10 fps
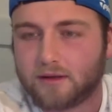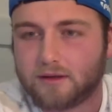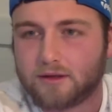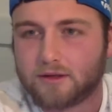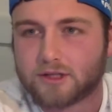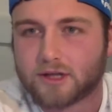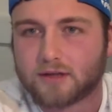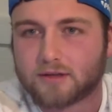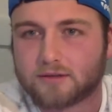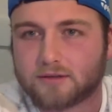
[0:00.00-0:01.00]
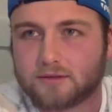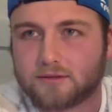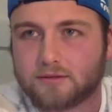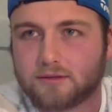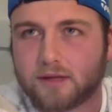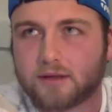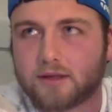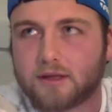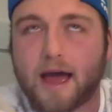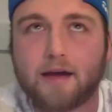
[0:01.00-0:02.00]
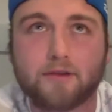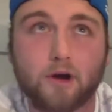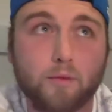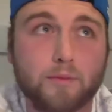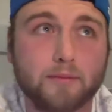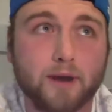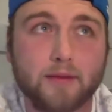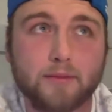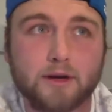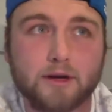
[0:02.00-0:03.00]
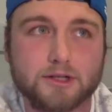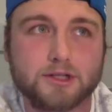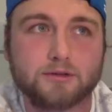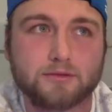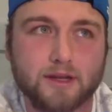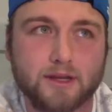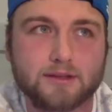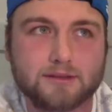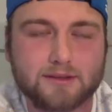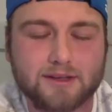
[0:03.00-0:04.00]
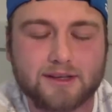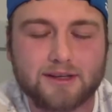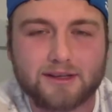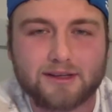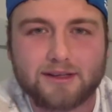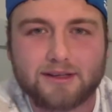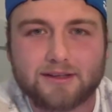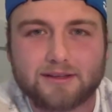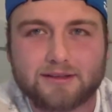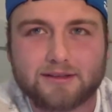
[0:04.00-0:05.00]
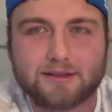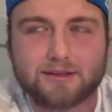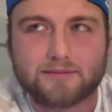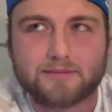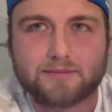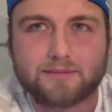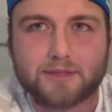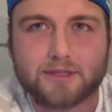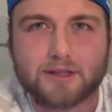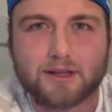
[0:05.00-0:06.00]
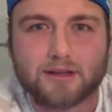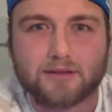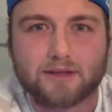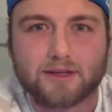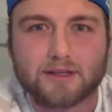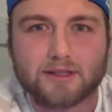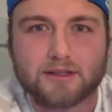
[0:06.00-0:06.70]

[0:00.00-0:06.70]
You just gotta like have an open mind, but also you know be selective, I guess.